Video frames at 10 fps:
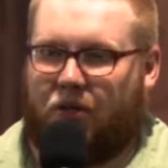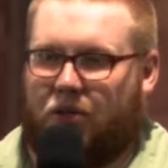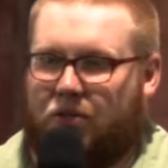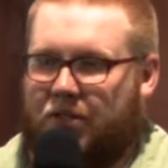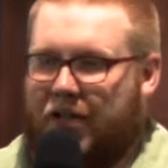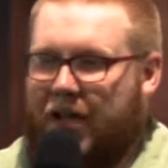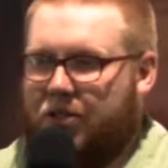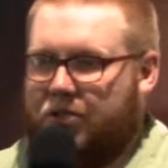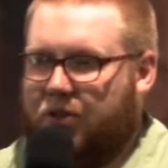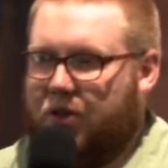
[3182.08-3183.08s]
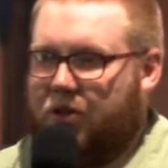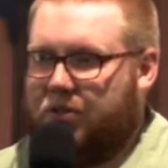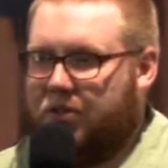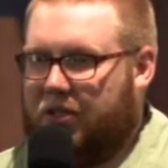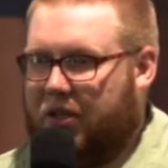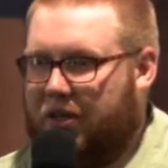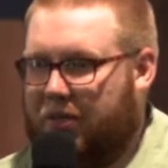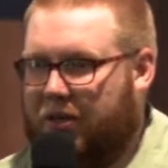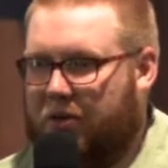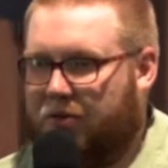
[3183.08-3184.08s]
grows, and the algae grows, and it
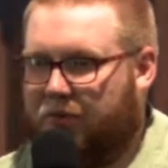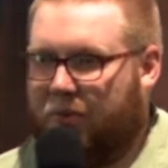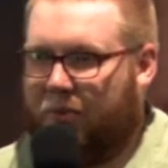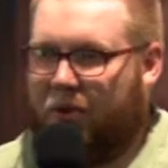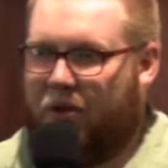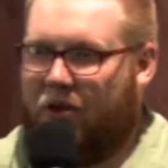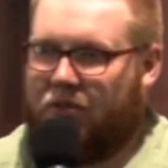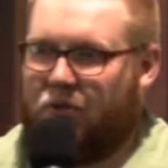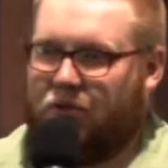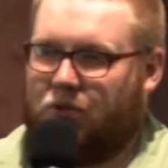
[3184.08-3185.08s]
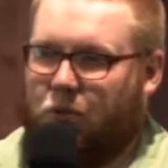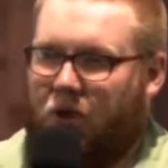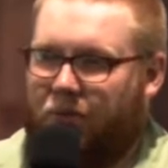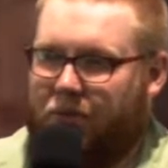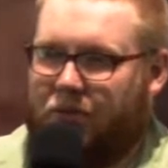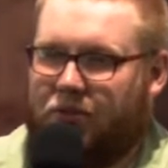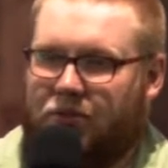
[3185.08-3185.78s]
becomes from a pond to a swamp.